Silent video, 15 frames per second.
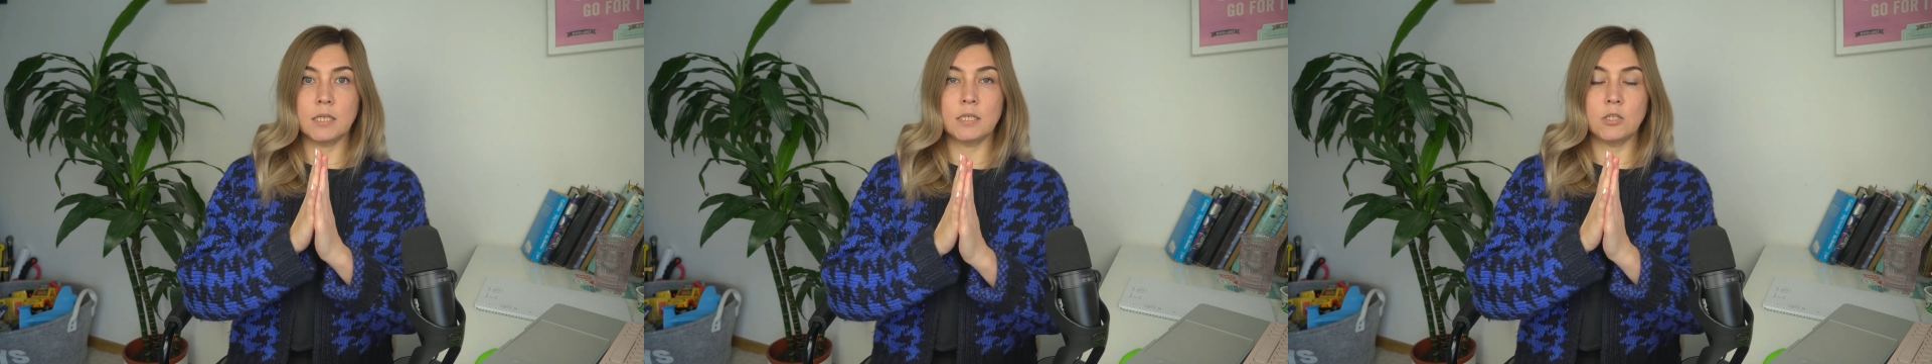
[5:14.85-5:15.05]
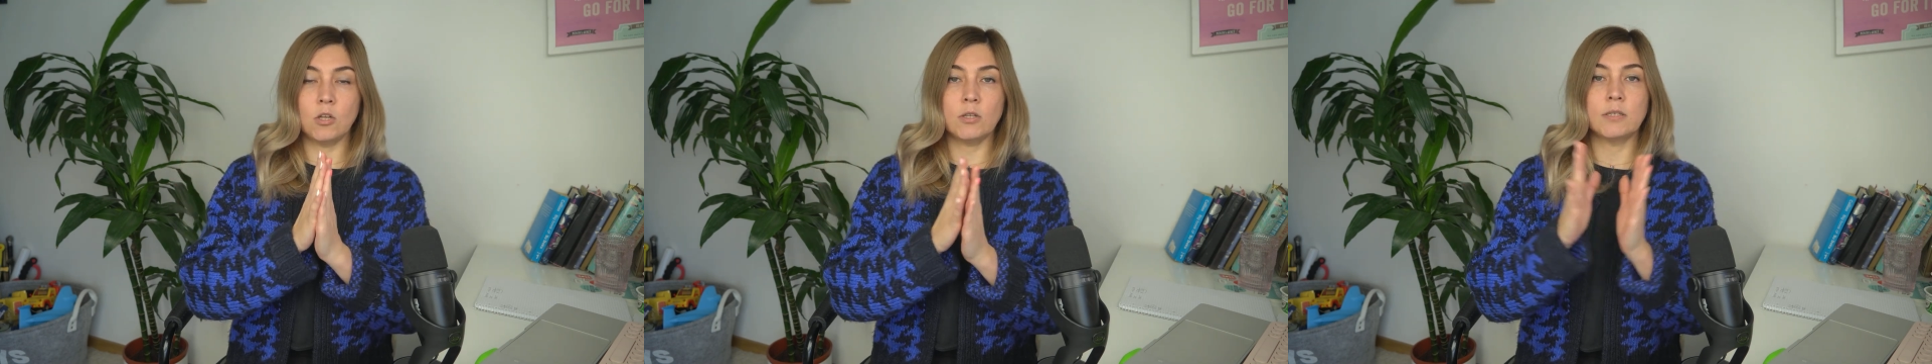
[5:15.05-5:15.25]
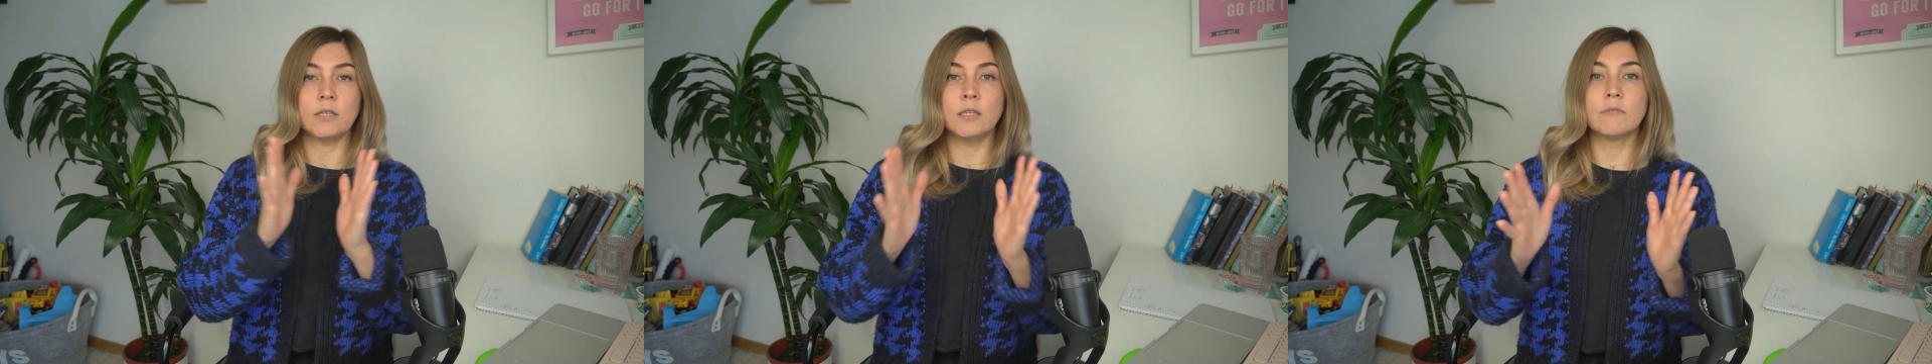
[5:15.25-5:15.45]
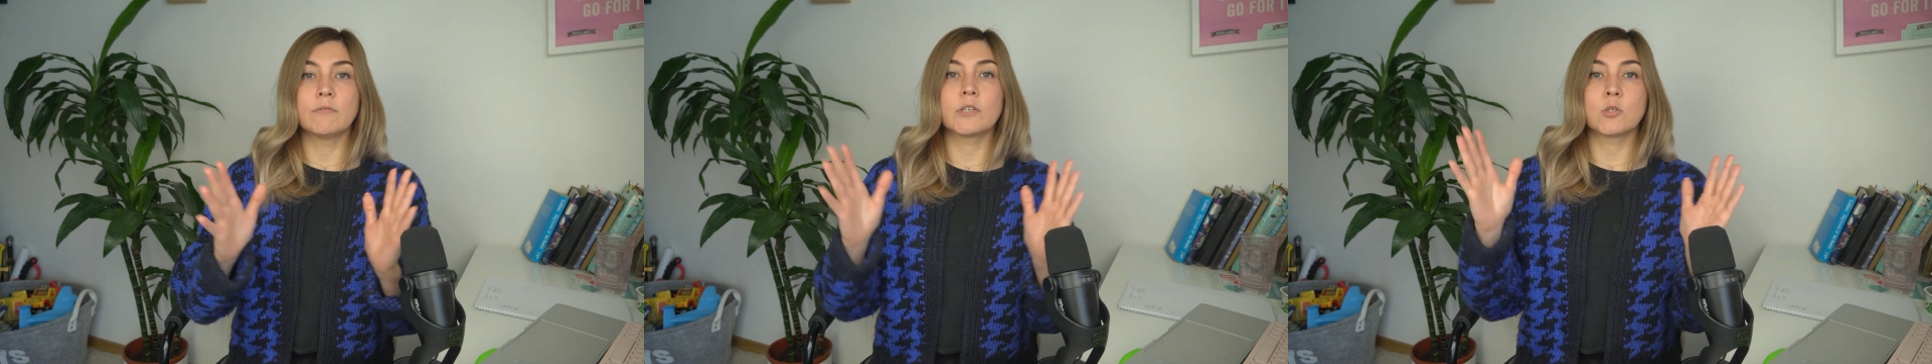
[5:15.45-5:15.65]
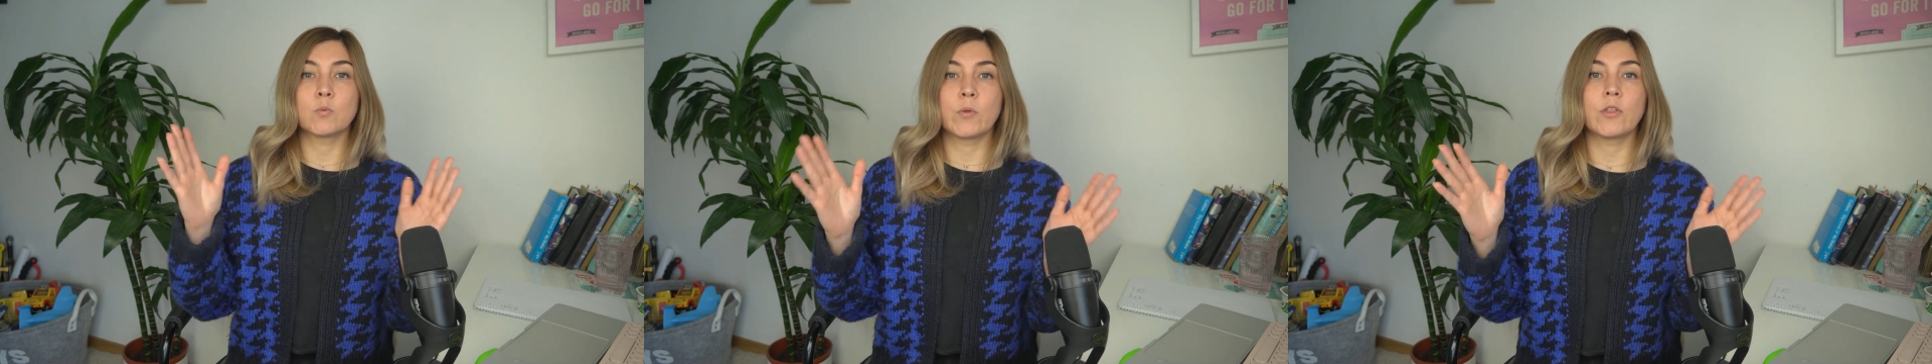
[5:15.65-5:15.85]
is not
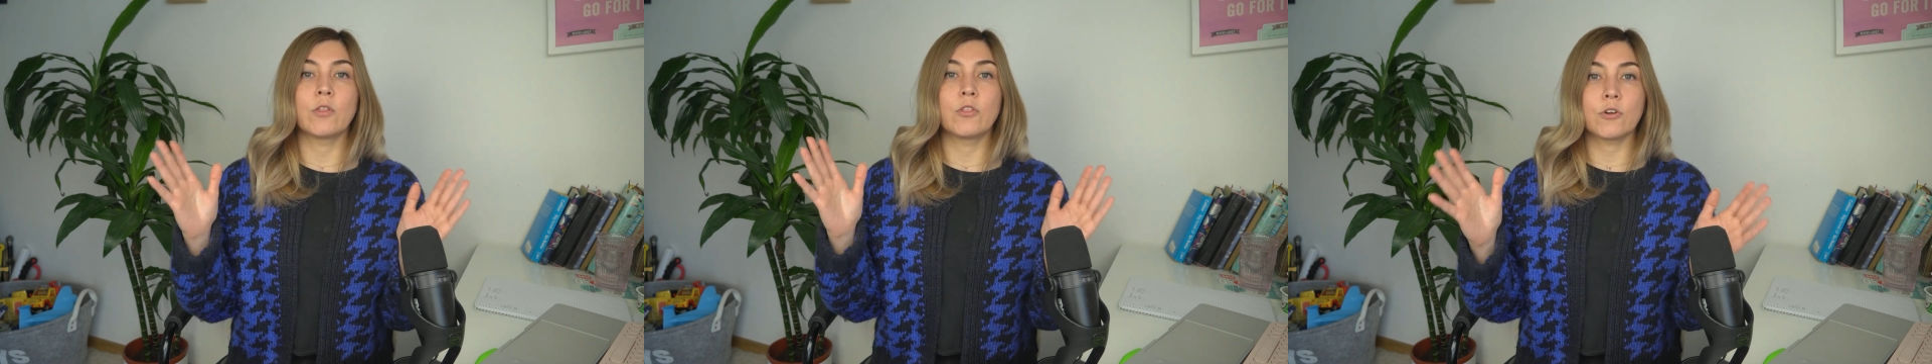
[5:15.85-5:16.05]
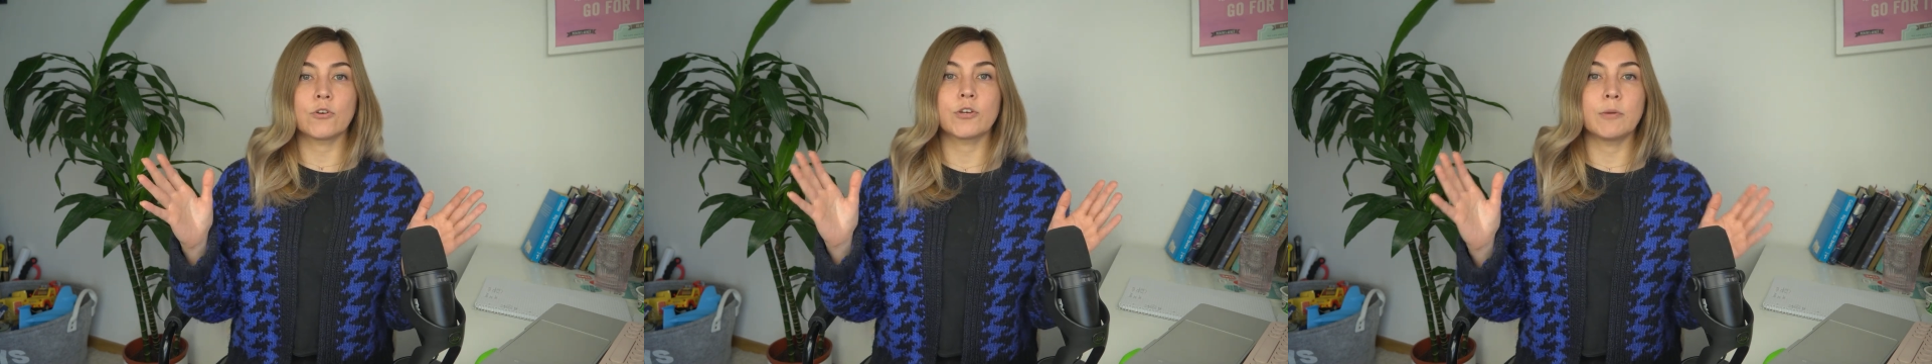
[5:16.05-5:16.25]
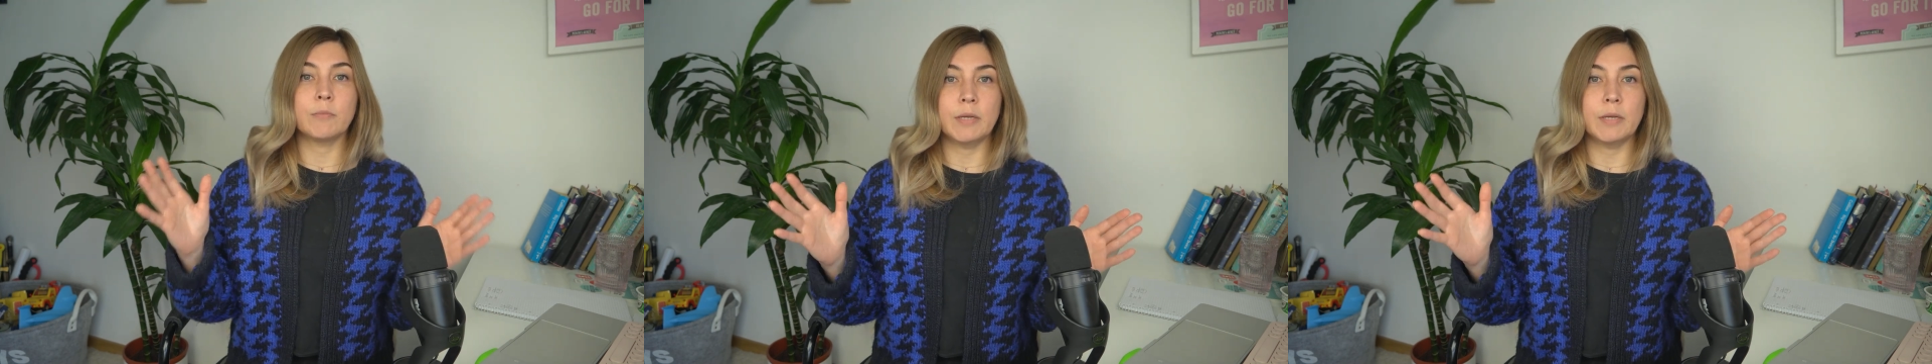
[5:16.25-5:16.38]
delivered within 30